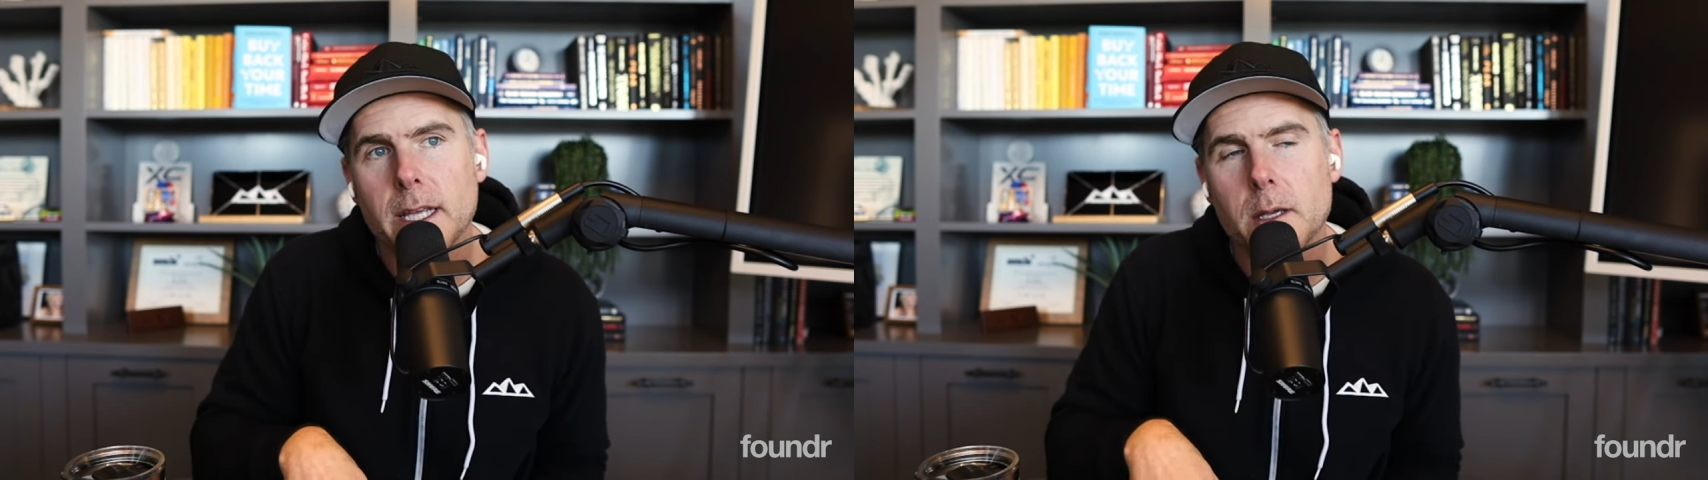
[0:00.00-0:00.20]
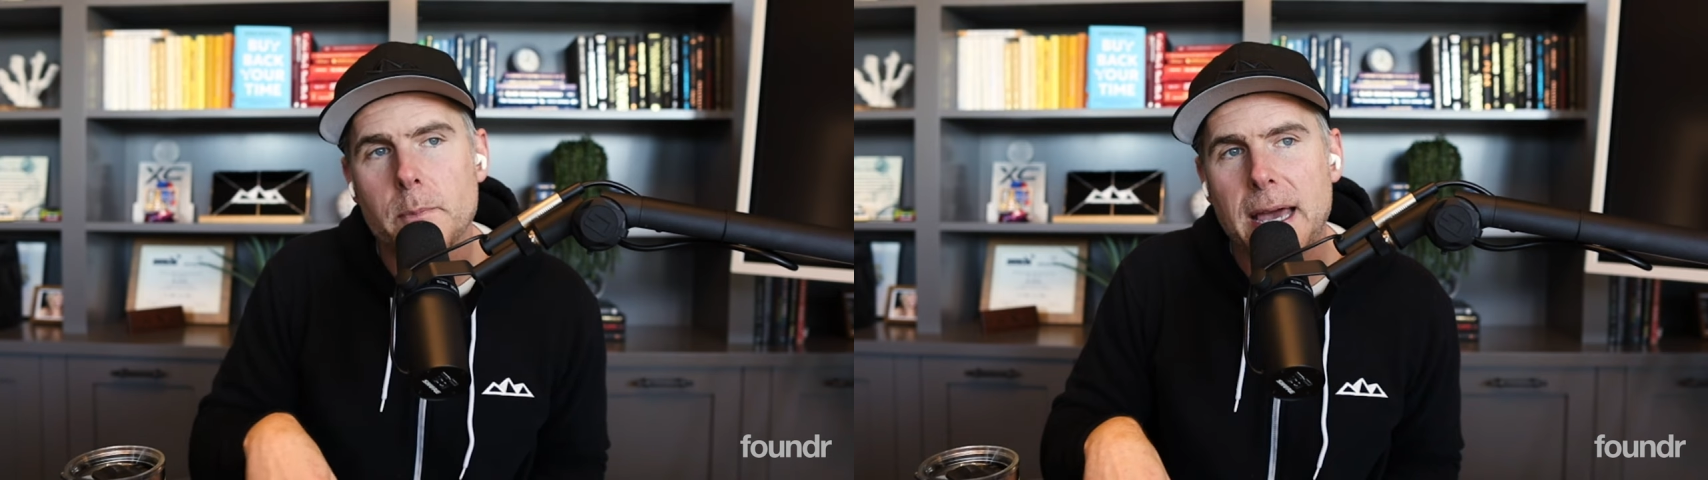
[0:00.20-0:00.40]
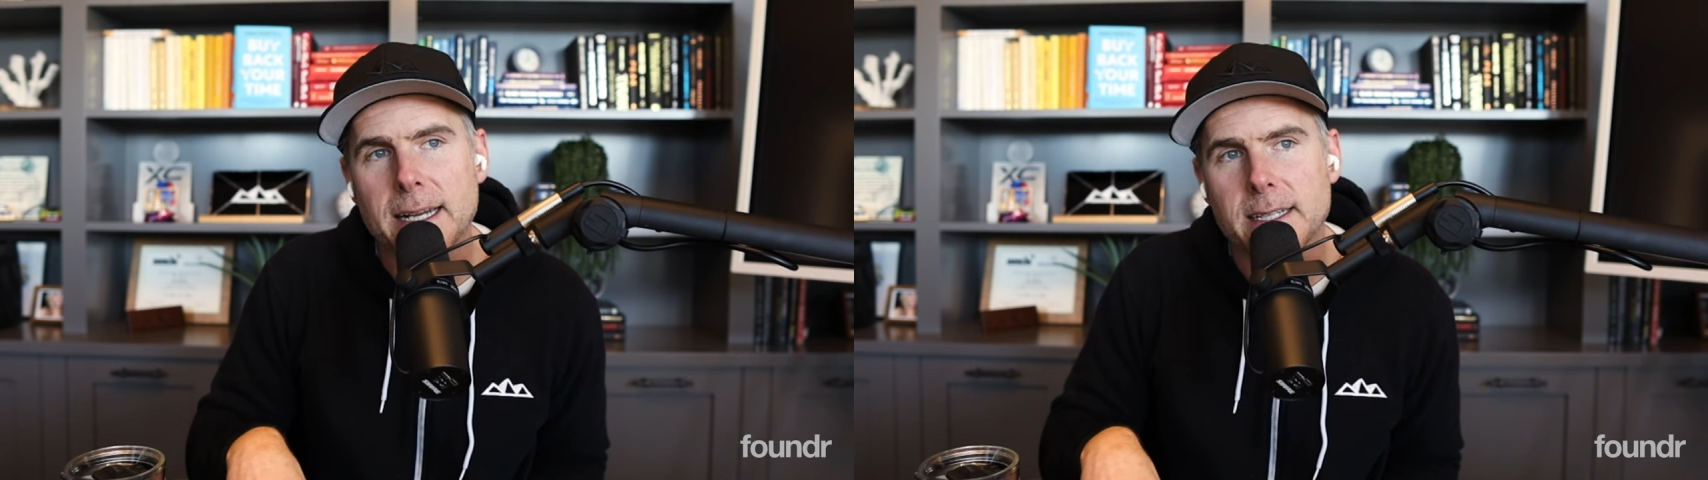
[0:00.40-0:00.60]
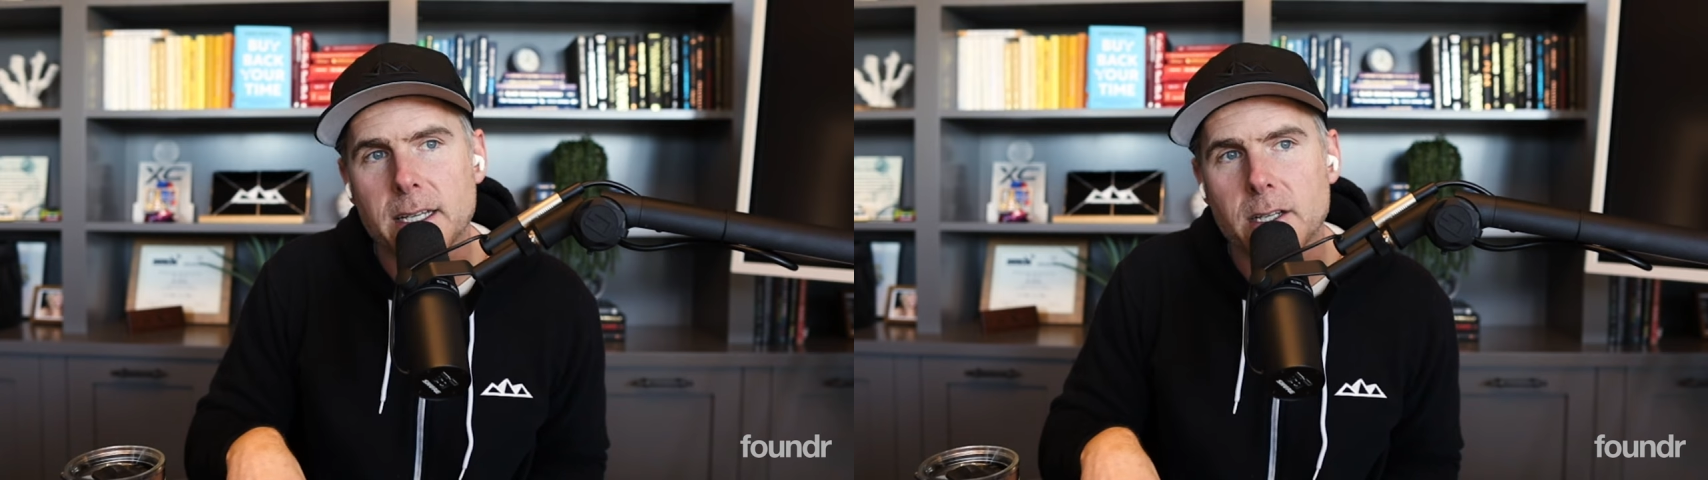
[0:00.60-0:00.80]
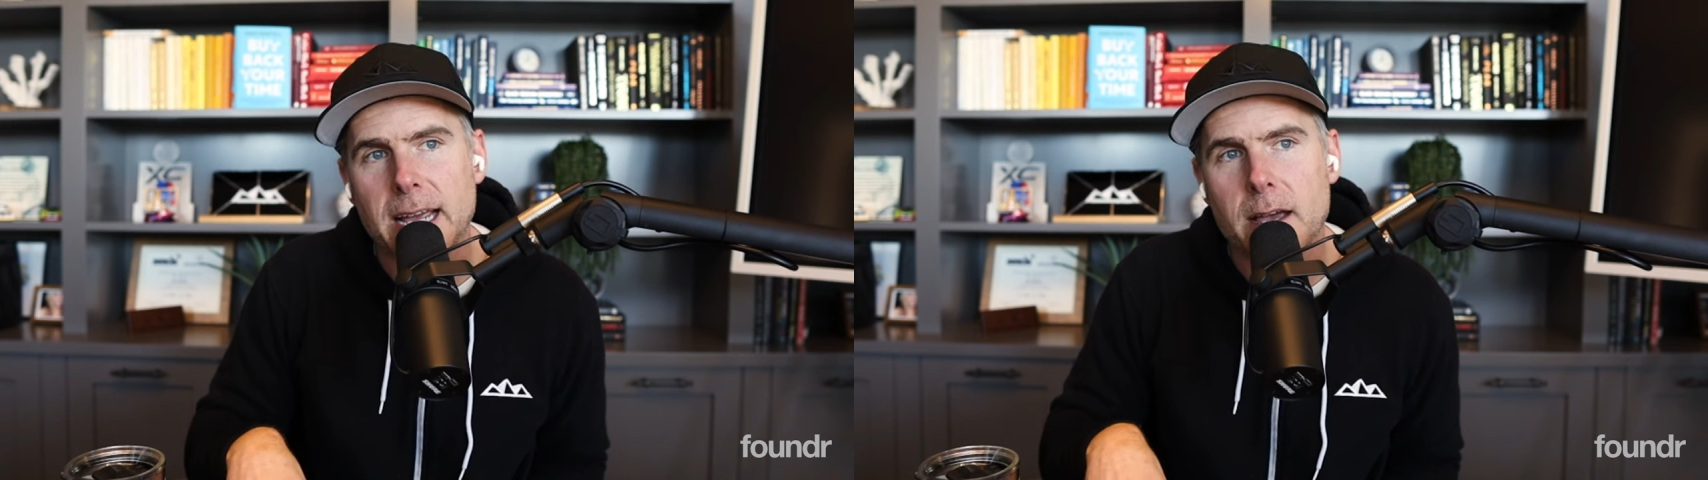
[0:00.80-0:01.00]
impact I
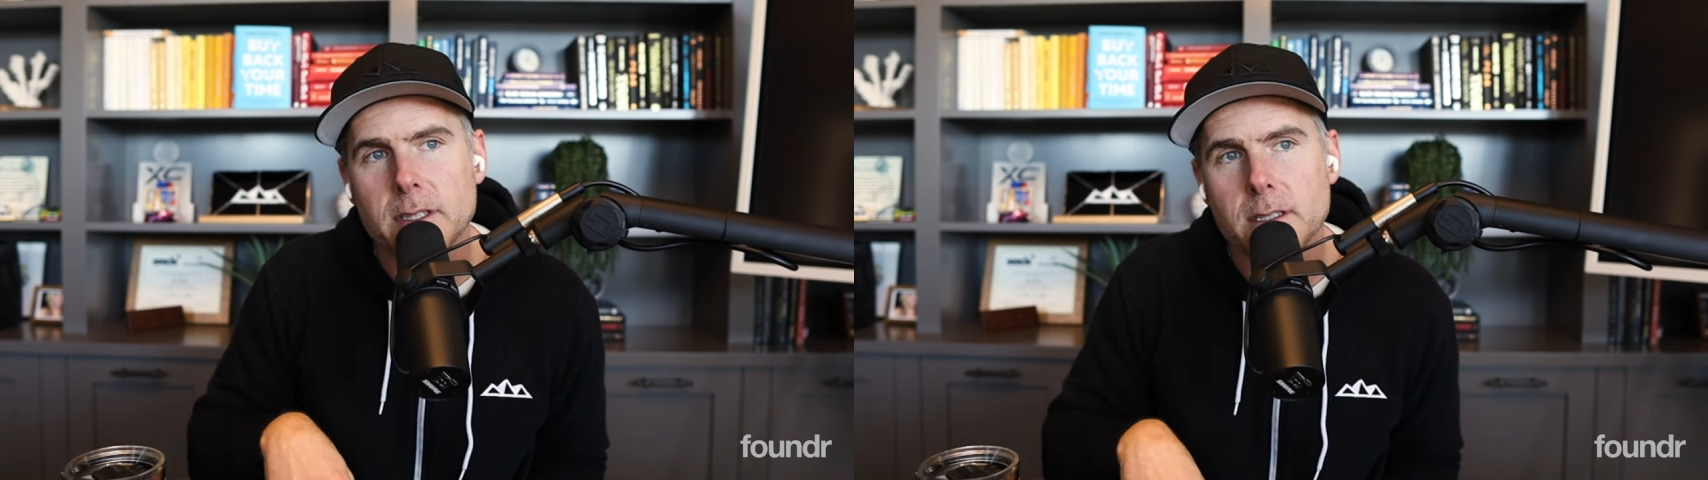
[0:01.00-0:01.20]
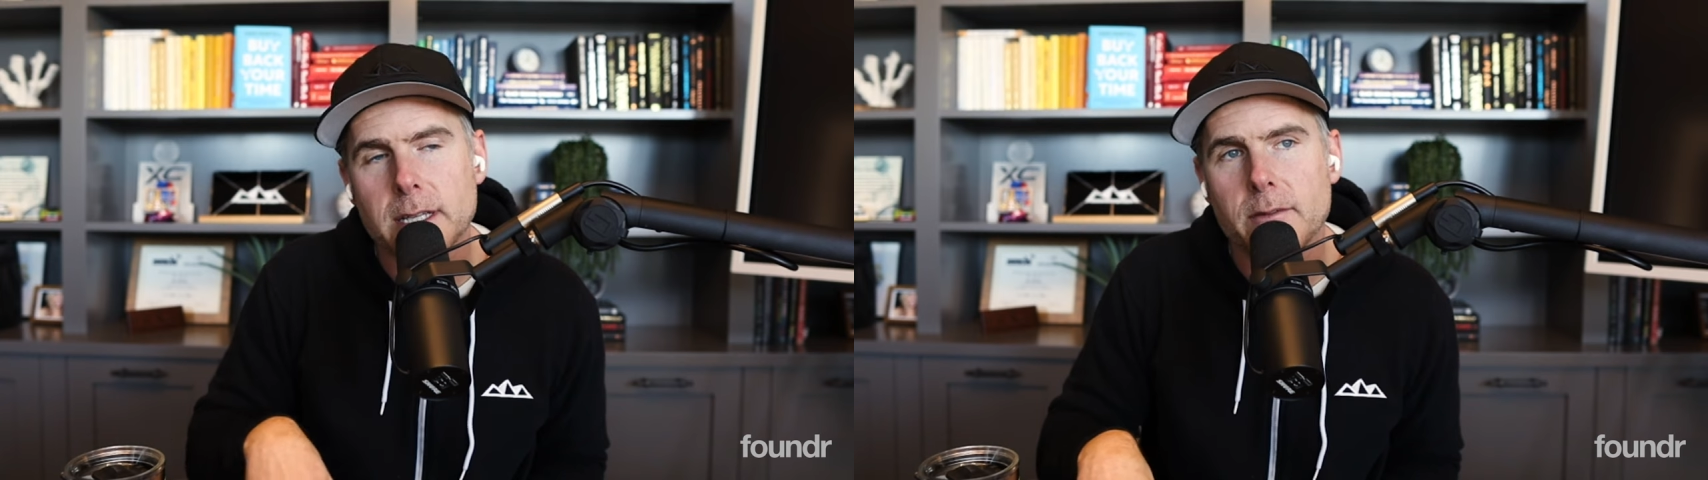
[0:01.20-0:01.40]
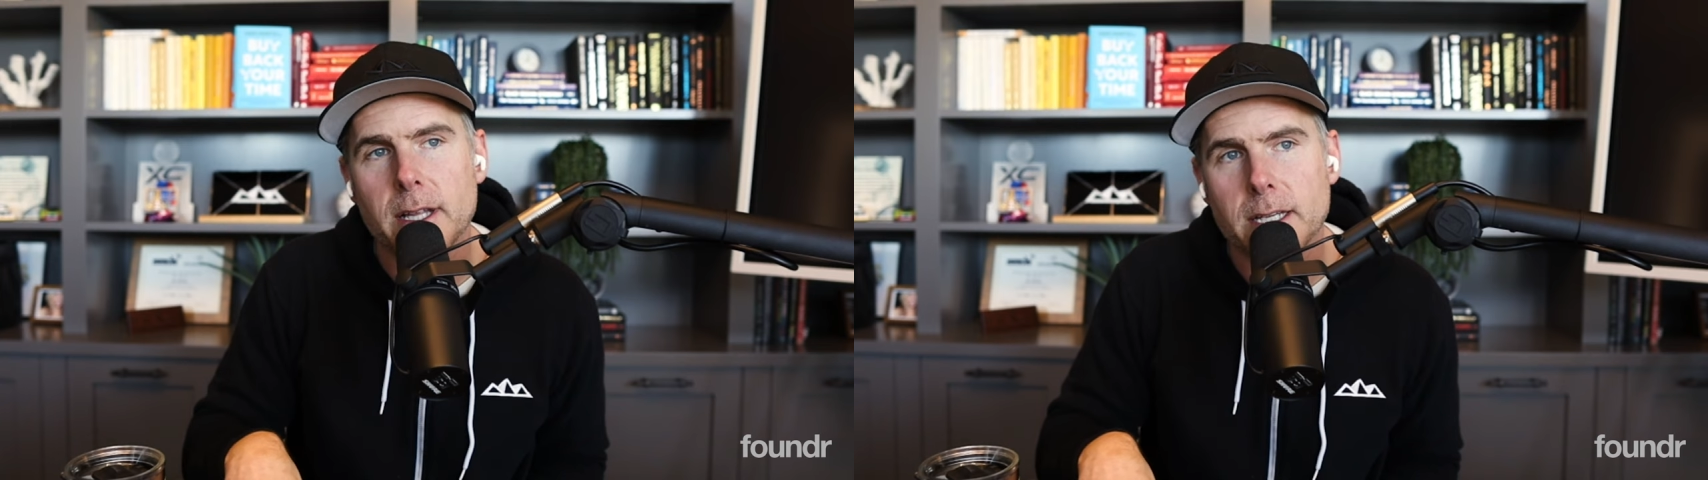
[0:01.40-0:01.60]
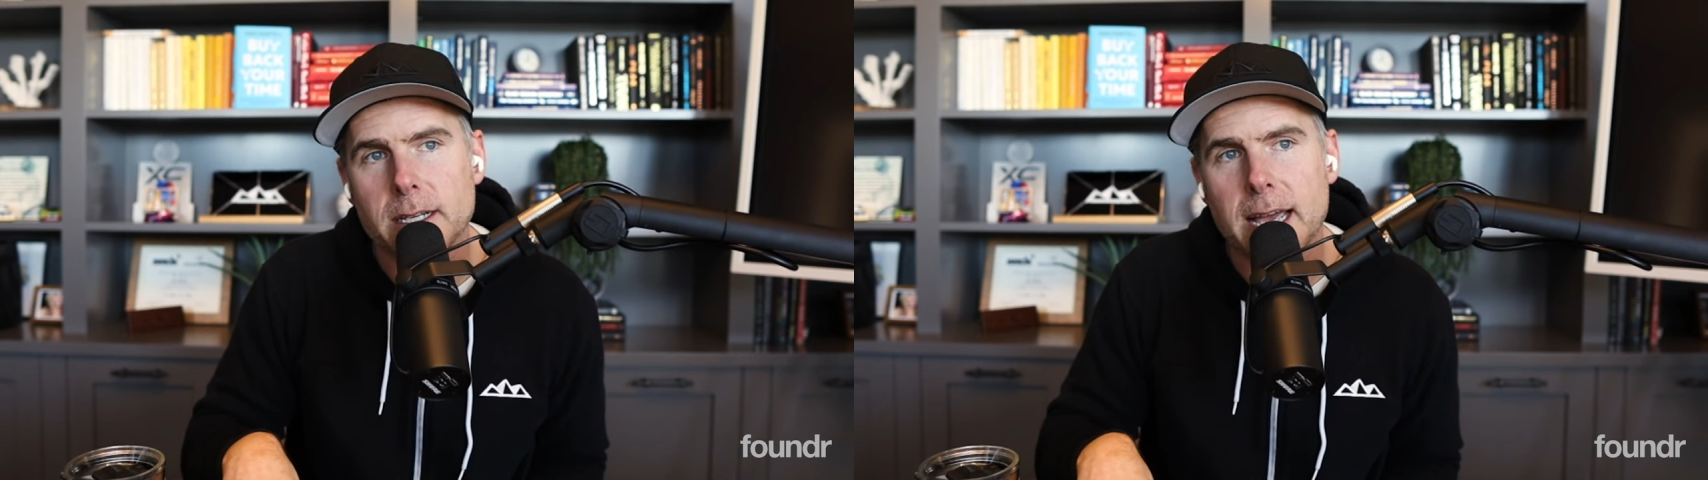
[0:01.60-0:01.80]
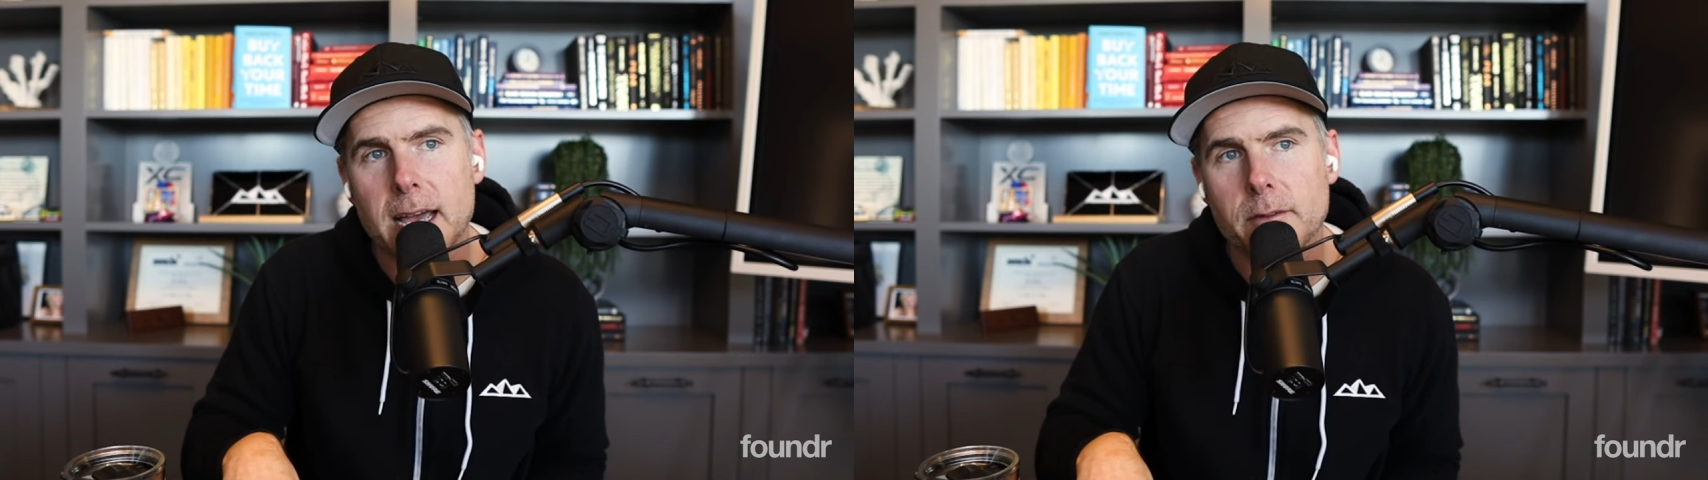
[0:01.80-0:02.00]
could have and the level I
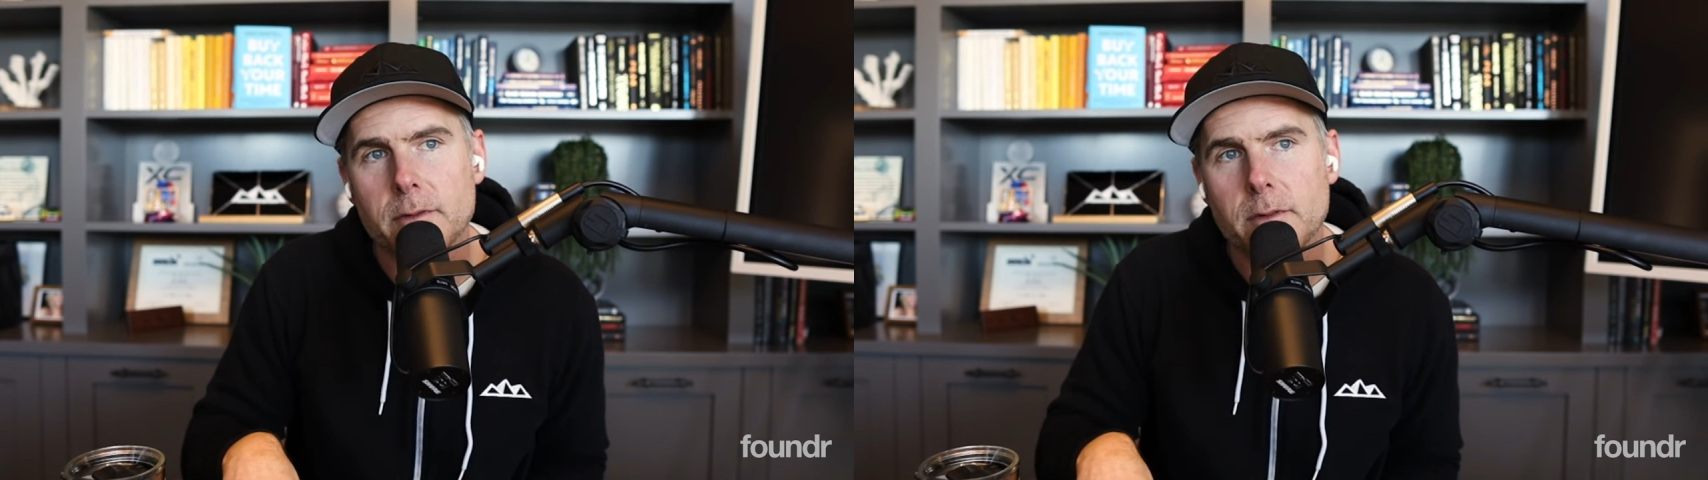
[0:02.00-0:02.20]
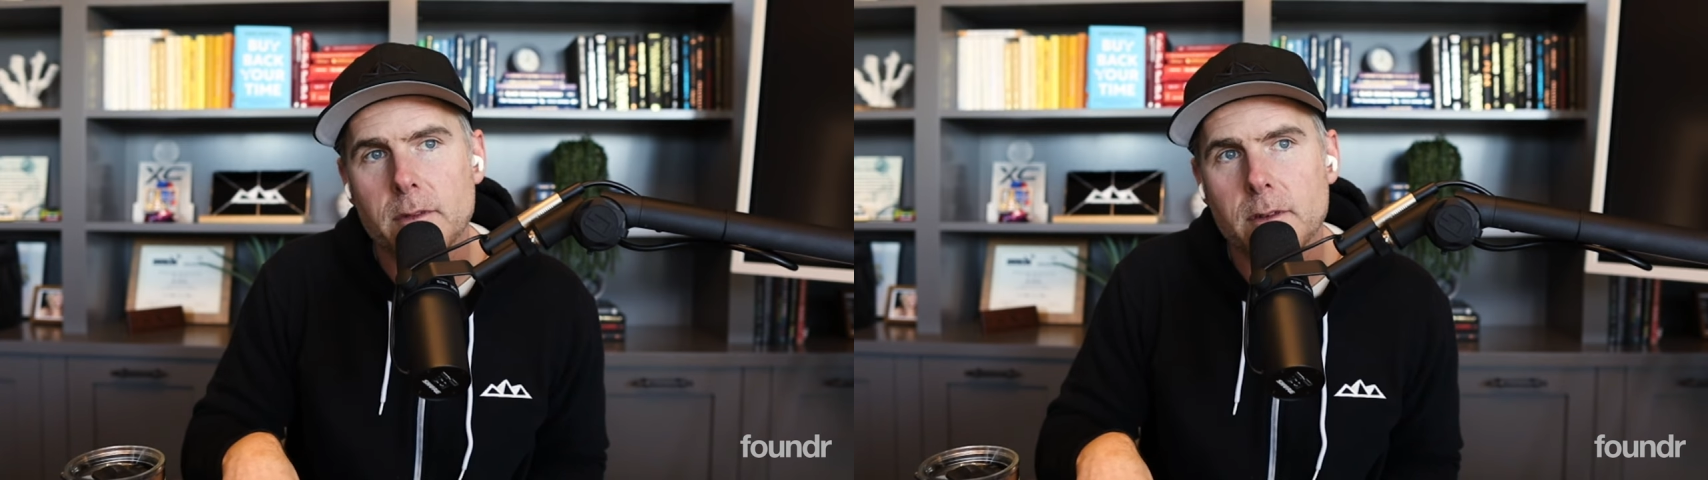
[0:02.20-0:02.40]
could have